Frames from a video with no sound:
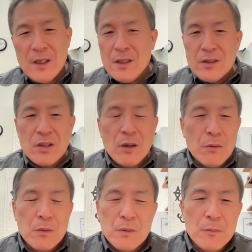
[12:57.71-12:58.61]
so
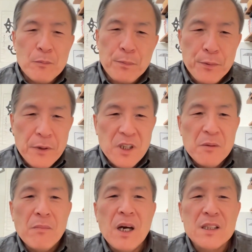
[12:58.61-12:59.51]
pretty
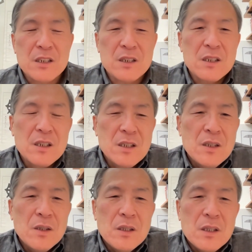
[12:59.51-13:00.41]
much
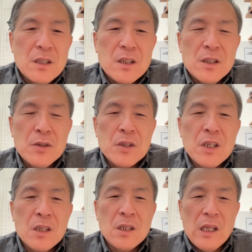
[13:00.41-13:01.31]
you
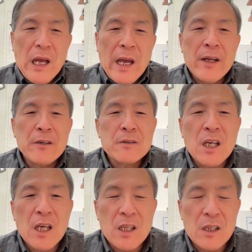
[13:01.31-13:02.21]
can
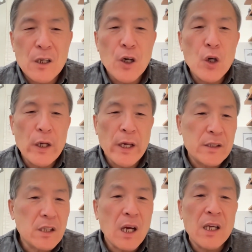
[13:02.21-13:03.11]
annotate the
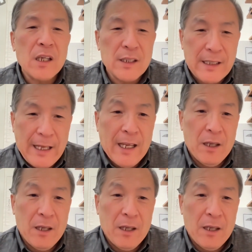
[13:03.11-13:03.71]
entire game,